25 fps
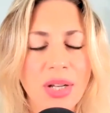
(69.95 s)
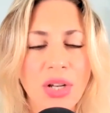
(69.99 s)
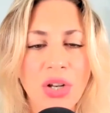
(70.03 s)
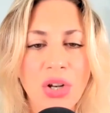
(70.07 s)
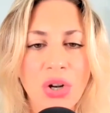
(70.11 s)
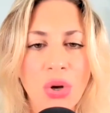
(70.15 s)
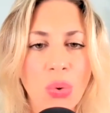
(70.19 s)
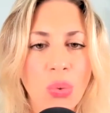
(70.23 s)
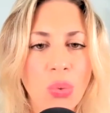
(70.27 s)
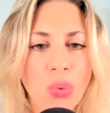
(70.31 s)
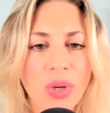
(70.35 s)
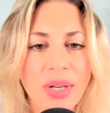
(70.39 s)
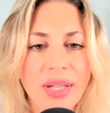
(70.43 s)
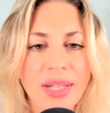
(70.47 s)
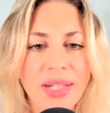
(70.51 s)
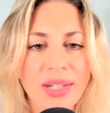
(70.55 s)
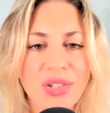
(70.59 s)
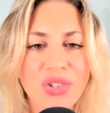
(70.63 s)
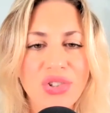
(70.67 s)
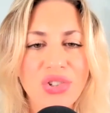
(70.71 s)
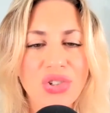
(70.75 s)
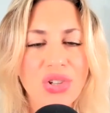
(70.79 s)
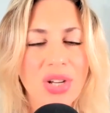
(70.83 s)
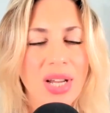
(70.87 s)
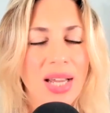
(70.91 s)

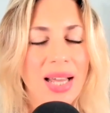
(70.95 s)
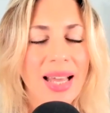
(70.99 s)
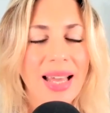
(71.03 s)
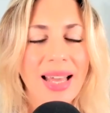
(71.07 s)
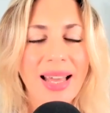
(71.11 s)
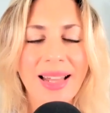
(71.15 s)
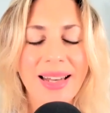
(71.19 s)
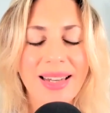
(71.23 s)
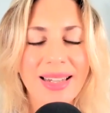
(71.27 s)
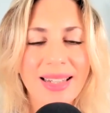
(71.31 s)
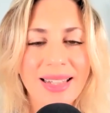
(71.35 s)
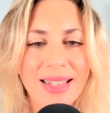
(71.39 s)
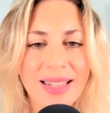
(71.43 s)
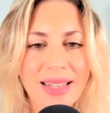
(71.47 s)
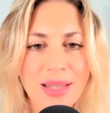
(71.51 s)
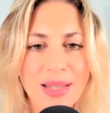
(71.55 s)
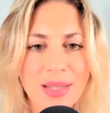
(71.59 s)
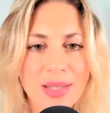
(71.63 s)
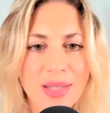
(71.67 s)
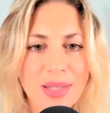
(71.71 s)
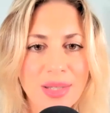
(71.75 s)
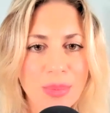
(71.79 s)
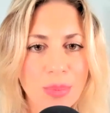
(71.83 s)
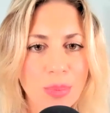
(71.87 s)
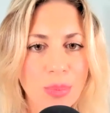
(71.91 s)
knowledge,
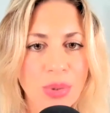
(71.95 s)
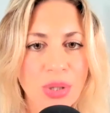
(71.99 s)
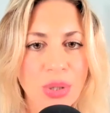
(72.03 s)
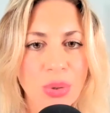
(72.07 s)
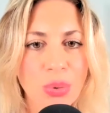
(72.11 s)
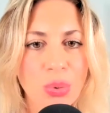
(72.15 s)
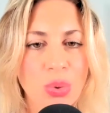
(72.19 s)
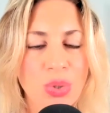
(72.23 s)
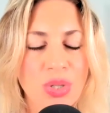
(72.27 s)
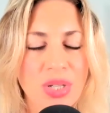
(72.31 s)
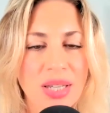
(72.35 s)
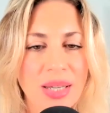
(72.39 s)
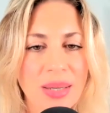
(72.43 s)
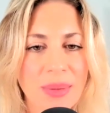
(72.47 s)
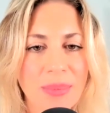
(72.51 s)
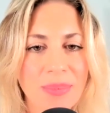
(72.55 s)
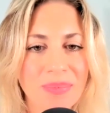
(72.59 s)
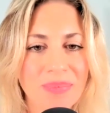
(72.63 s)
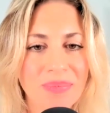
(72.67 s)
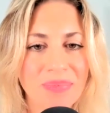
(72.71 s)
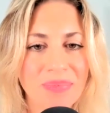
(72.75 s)
elegance, beauty.